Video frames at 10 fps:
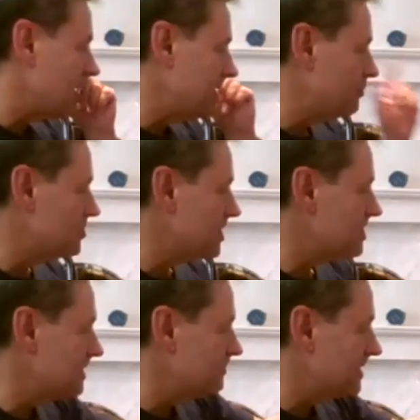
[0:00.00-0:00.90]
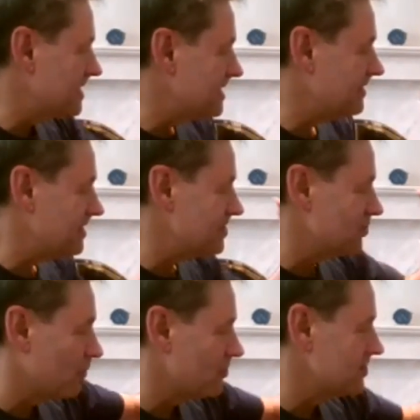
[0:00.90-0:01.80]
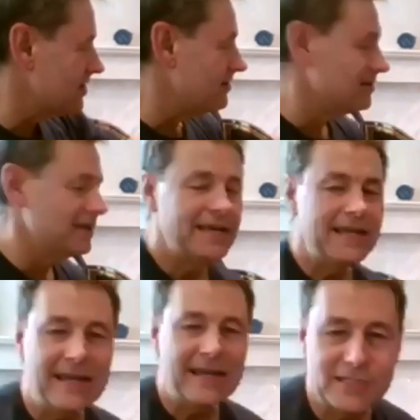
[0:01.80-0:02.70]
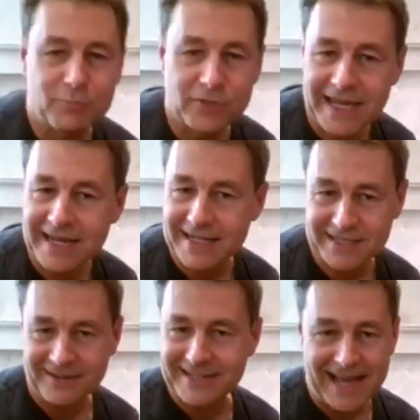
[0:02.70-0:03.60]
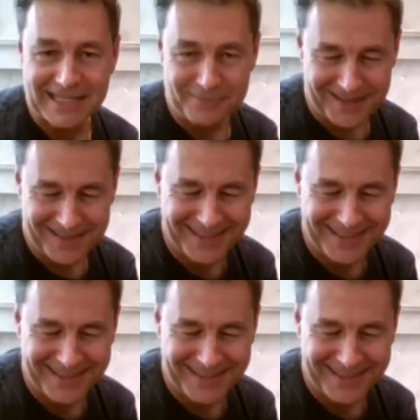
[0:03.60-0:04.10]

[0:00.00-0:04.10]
people just simply set this to horizontal and just pretend it's to azimuth.